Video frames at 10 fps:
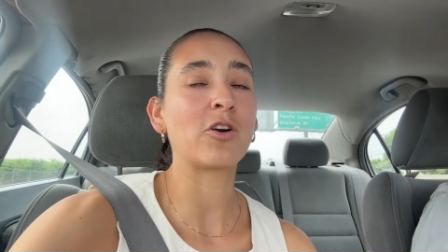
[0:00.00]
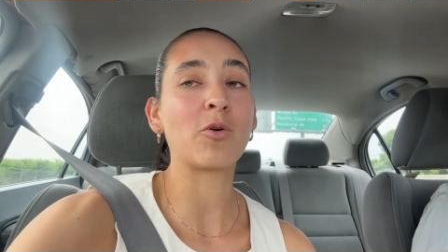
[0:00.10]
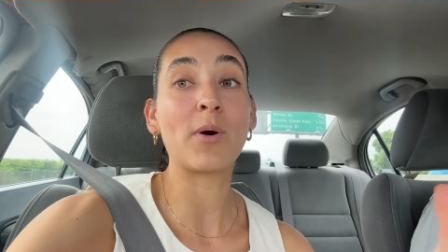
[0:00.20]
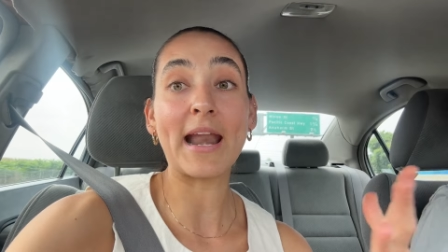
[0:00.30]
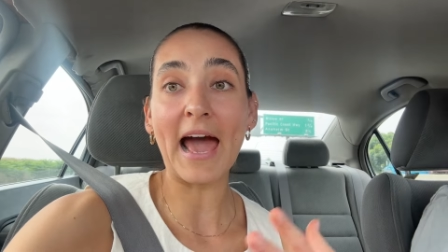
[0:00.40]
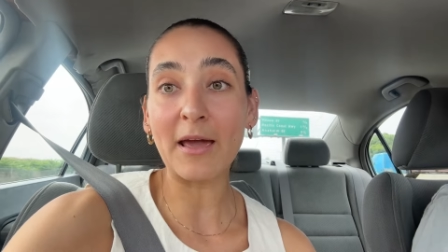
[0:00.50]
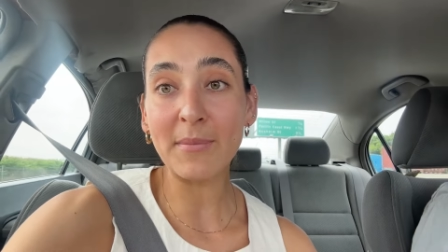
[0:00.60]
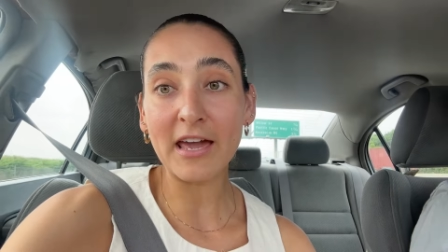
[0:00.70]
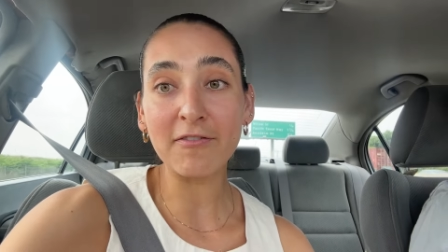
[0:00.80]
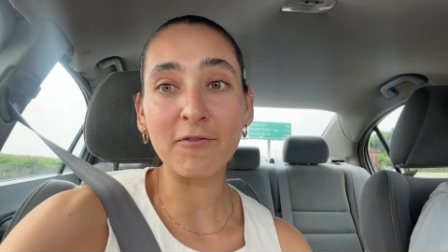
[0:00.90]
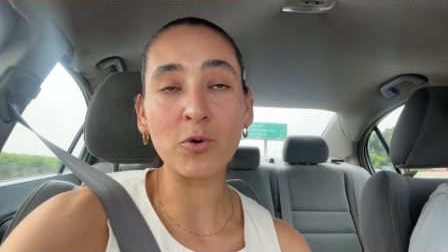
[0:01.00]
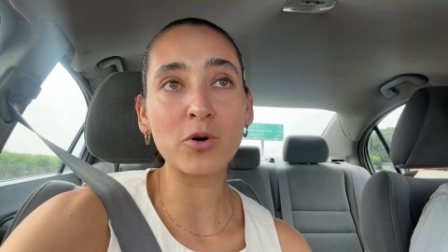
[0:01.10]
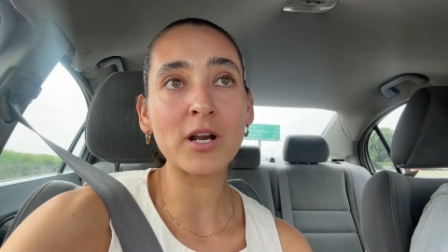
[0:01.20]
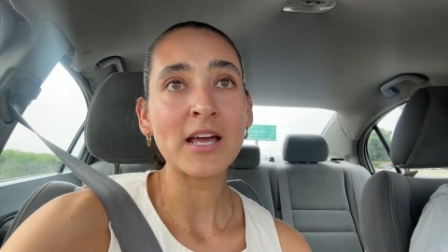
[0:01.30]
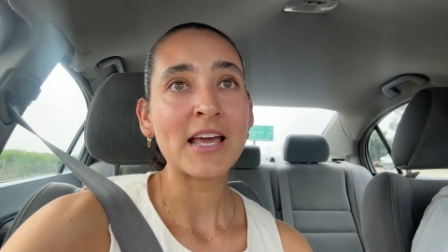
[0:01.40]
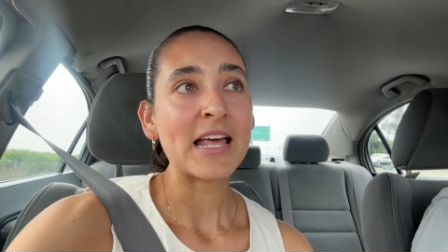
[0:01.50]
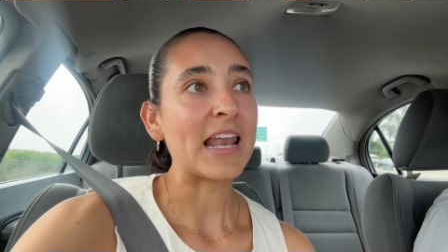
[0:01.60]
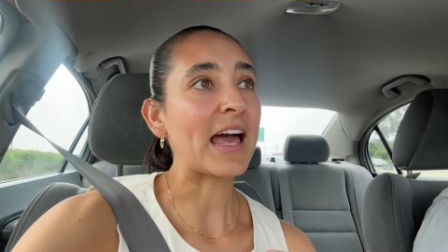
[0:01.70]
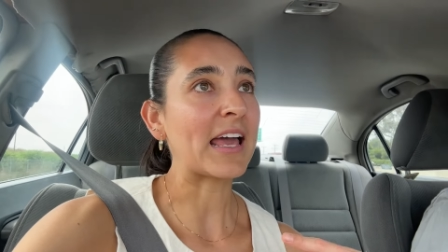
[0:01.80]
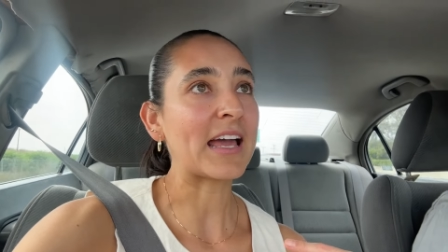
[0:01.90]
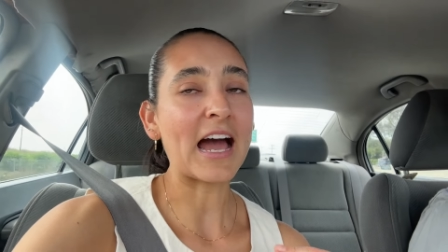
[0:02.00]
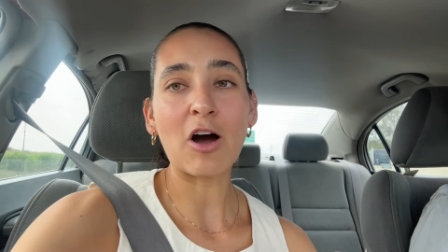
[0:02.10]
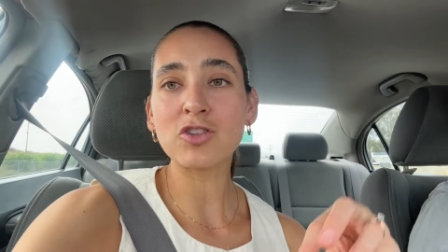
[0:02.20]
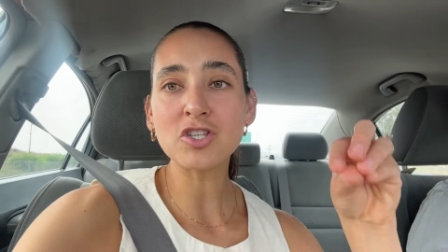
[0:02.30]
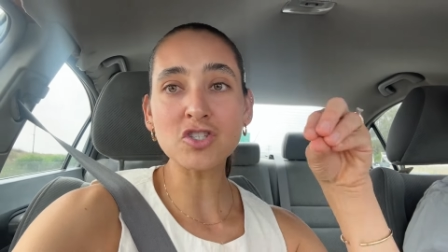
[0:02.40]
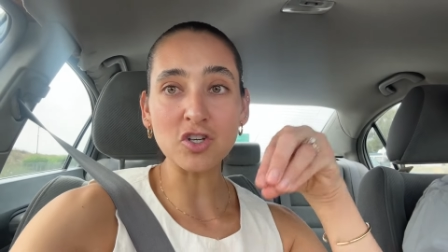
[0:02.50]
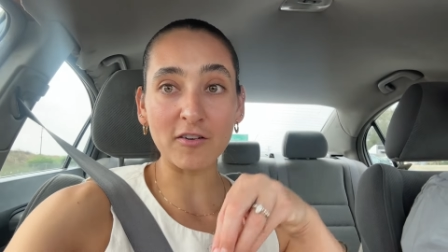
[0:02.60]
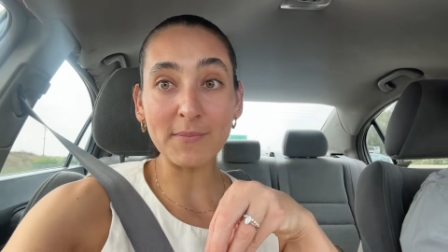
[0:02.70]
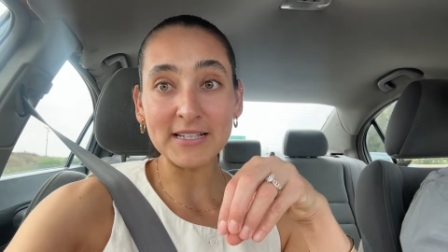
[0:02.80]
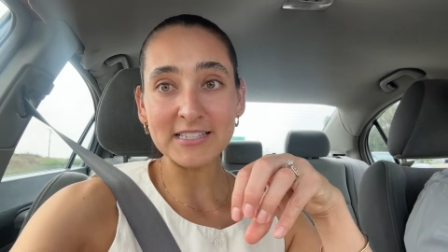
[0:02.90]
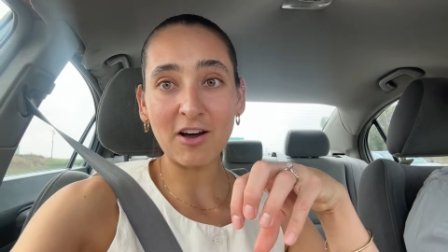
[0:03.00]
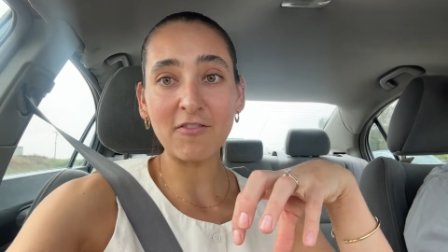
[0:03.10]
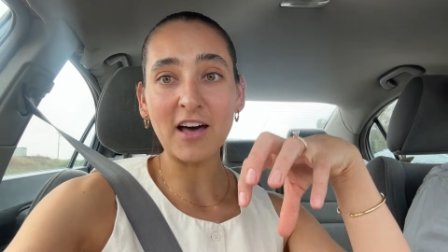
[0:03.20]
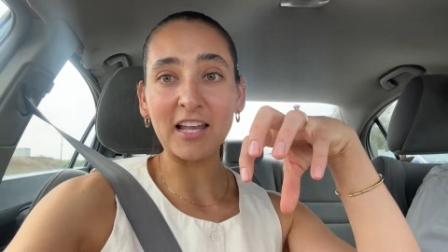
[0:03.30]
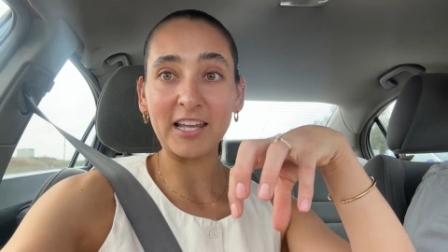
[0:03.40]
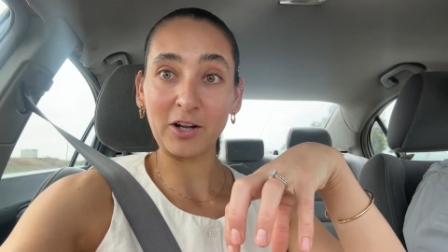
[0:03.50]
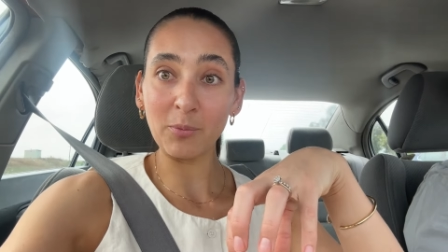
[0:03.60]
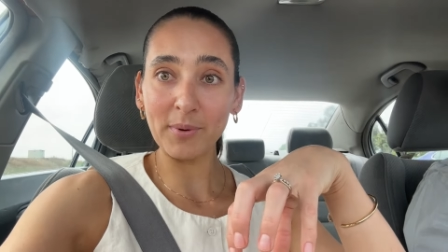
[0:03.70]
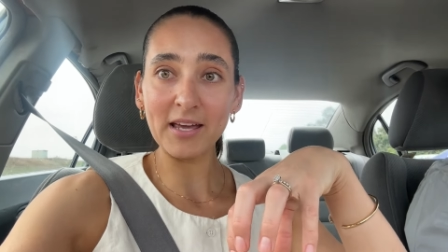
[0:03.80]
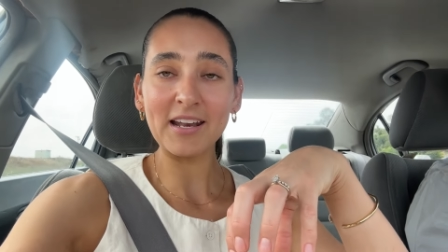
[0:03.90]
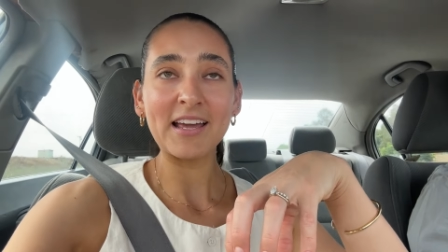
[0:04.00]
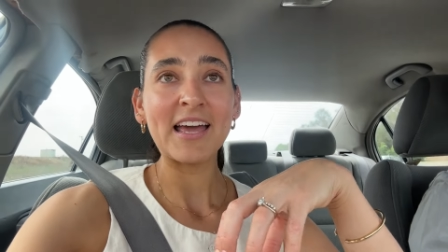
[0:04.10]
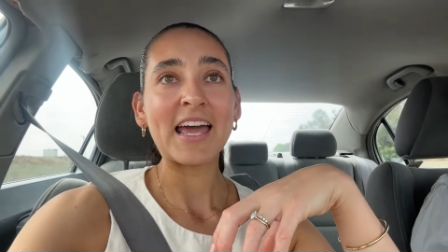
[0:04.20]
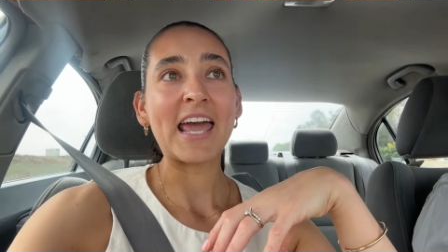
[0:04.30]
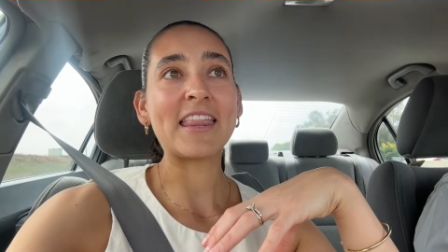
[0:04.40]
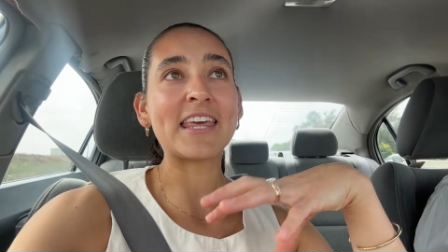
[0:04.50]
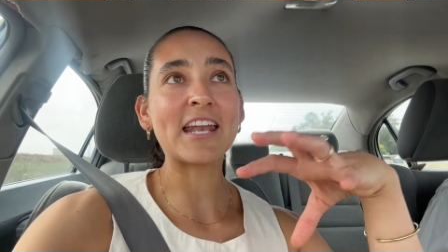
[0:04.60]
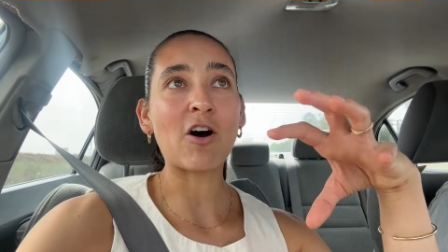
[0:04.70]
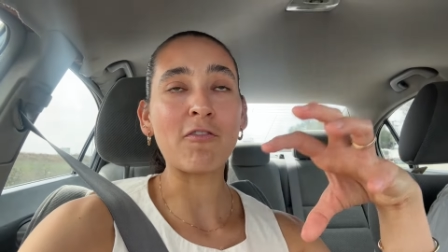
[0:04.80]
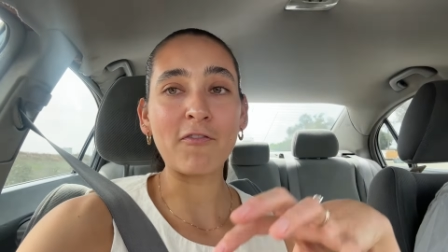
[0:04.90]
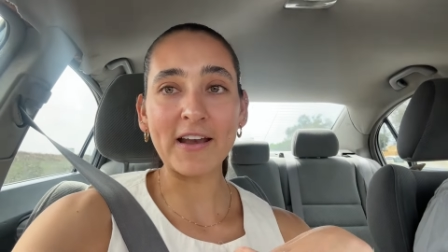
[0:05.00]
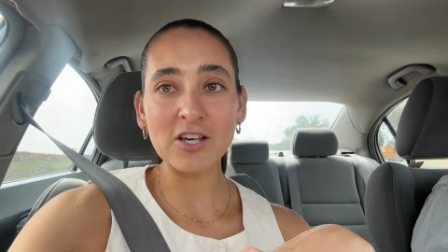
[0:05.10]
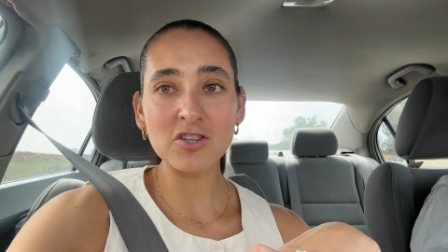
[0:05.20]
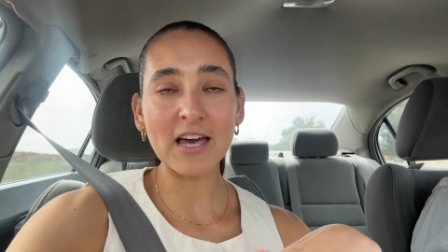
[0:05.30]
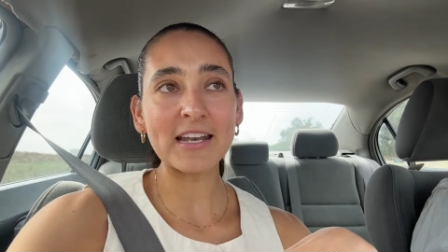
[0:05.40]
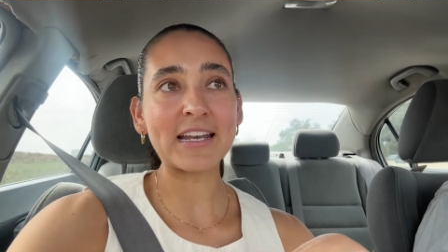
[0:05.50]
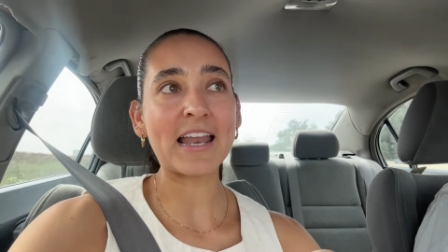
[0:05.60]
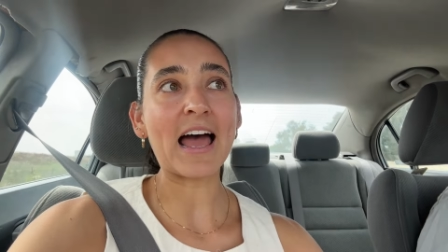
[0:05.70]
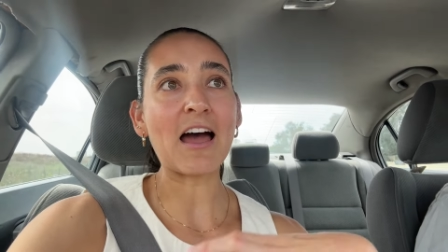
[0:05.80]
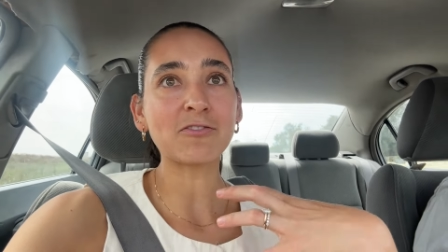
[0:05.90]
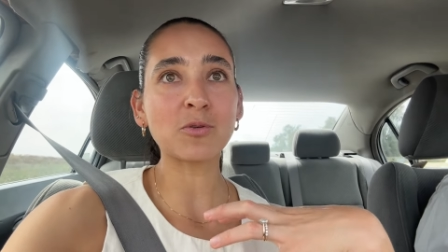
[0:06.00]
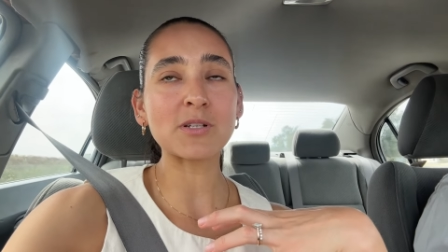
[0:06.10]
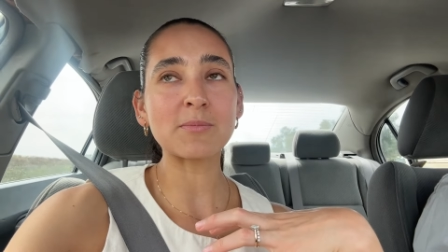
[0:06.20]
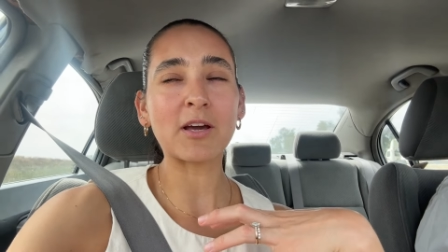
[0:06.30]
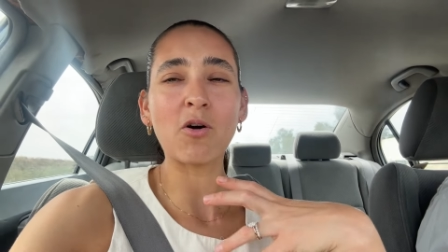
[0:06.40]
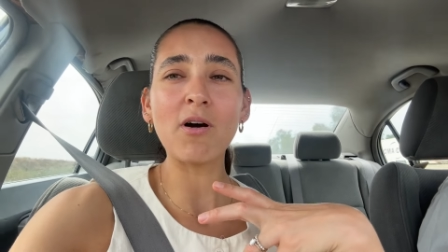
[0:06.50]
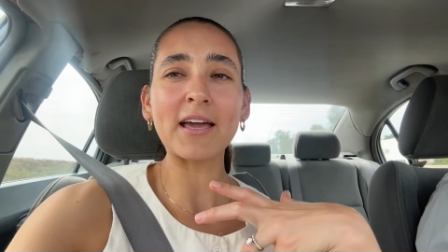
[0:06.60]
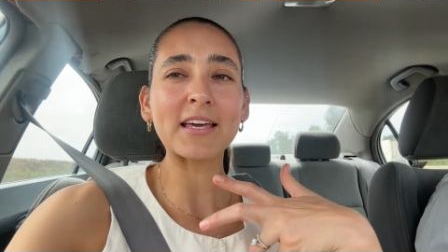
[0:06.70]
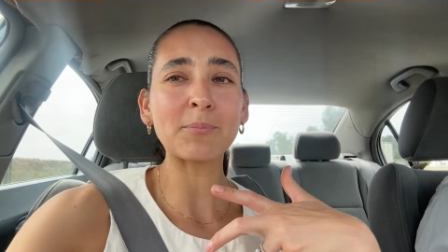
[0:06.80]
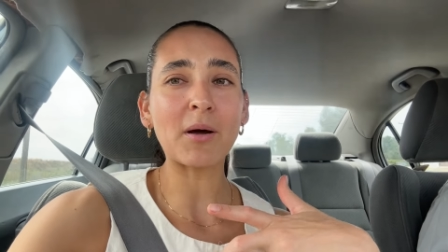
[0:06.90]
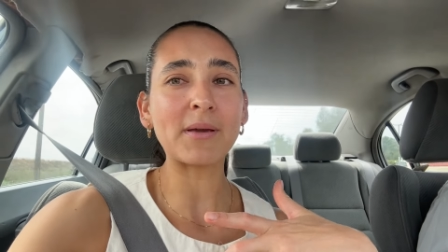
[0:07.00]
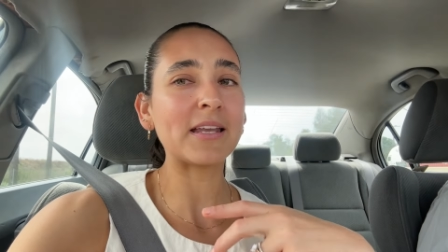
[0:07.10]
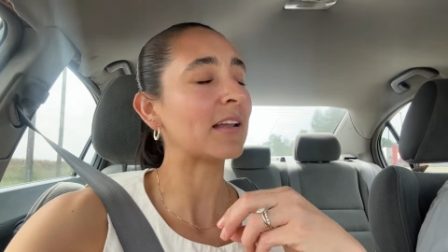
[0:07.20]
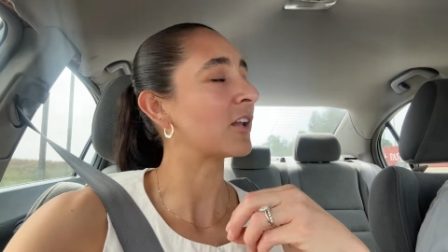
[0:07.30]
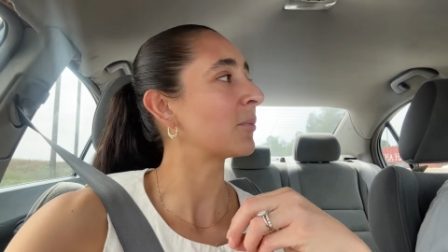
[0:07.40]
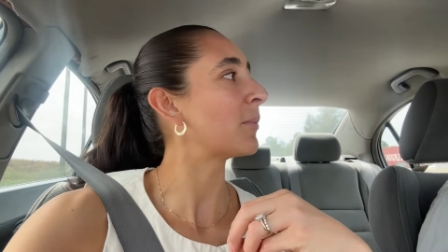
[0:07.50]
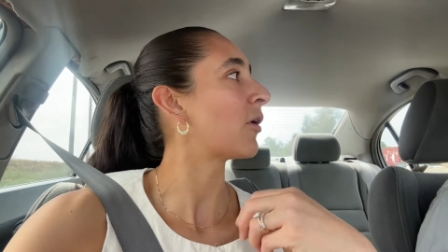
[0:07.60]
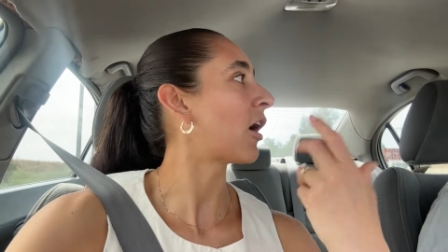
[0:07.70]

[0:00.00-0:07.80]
Or when I make food, like I'll just serve myself a little bit and then I'll finish that and afterwards I'm like oh I could probably eat a little bit more.